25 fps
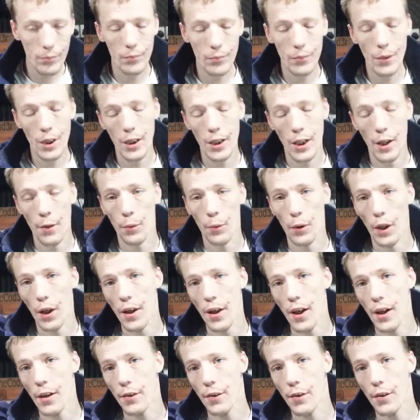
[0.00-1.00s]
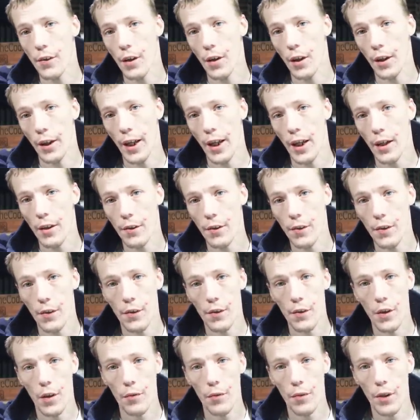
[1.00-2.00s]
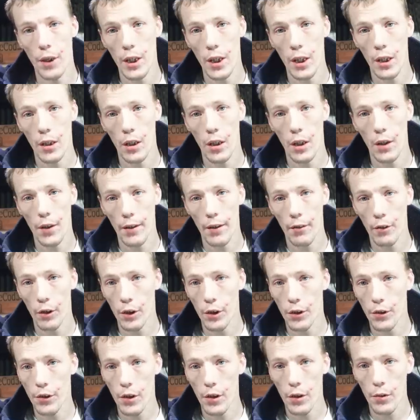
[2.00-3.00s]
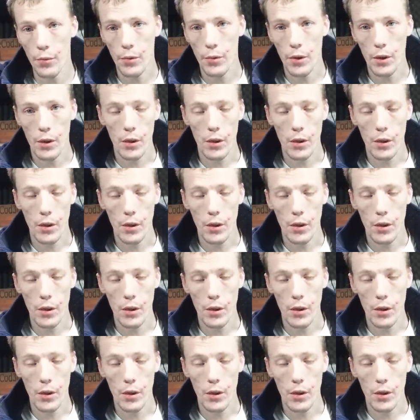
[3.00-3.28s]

it is what it is, I guess. There's not really a lot that I can do.